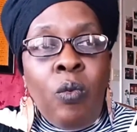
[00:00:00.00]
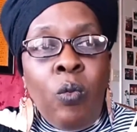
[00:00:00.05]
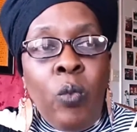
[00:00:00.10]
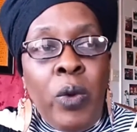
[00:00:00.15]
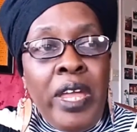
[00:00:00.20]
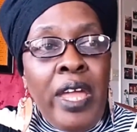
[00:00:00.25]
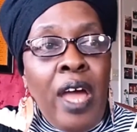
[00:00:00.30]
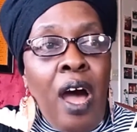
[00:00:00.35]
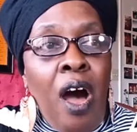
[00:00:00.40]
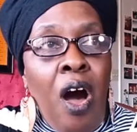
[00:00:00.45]

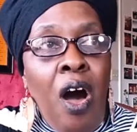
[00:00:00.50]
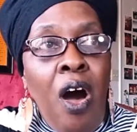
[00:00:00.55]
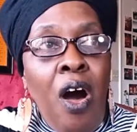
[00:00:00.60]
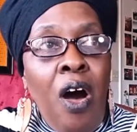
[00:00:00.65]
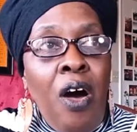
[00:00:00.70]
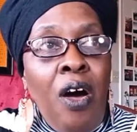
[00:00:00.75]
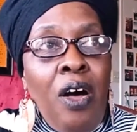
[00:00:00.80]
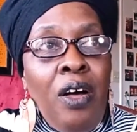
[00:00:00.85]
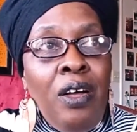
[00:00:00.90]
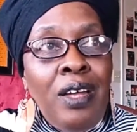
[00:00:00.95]
We
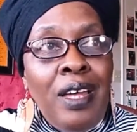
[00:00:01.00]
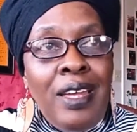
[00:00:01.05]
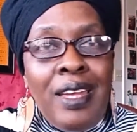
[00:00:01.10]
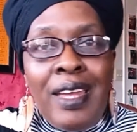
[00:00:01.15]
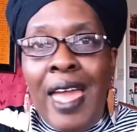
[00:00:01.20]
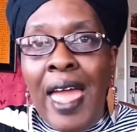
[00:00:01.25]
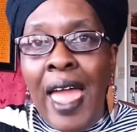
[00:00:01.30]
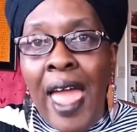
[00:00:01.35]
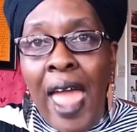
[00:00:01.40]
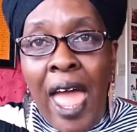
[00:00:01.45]
all
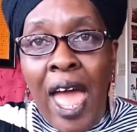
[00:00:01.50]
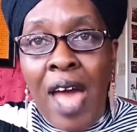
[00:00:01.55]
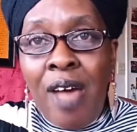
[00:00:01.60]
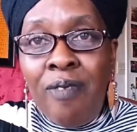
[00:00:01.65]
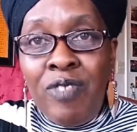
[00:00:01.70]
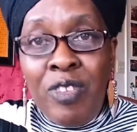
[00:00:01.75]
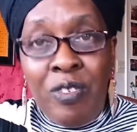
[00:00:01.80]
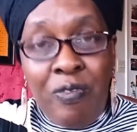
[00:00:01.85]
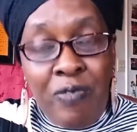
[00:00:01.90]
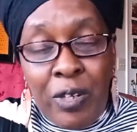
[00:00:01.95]

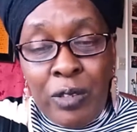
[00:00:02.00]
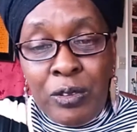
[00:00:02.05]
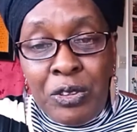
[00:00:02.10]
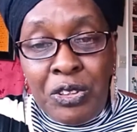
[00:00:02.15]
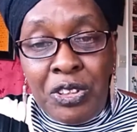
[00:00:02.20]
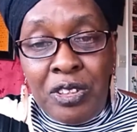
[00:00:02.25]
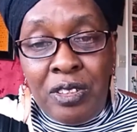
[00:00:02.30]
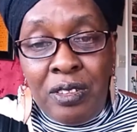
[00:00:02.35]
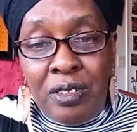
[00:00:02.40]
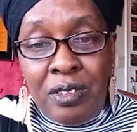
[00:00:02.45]
have
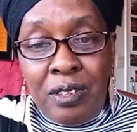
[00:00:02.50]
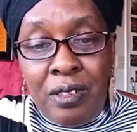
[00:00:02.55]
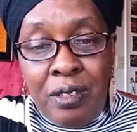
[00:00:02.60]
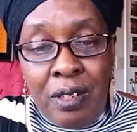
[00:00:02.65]
devotion.